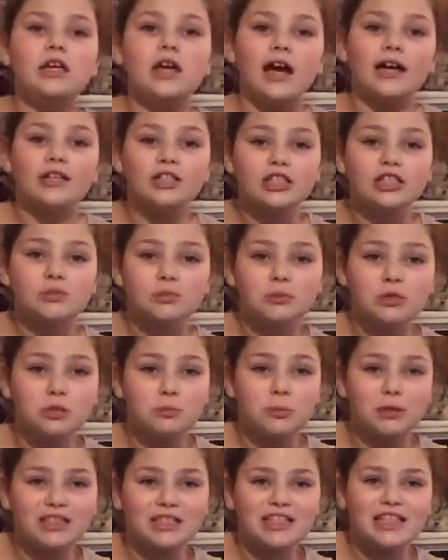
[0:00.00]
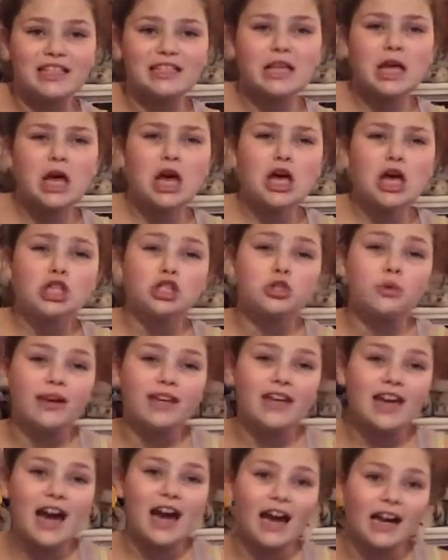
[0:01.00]
I just switched purses, so I
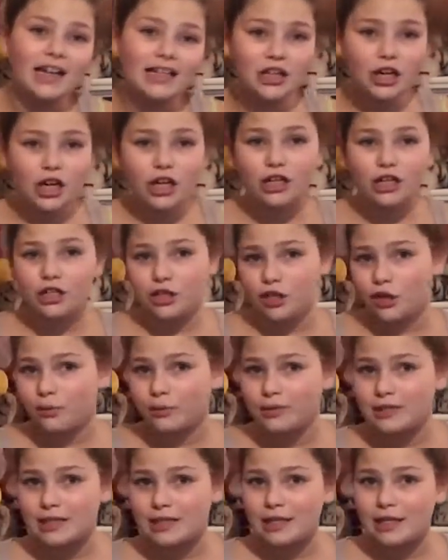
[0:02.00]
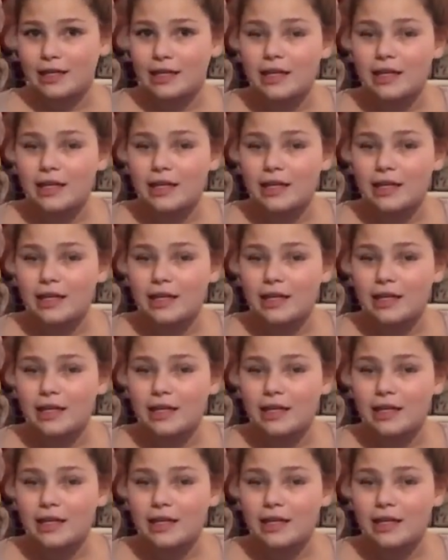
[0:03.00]
kind of already know what's in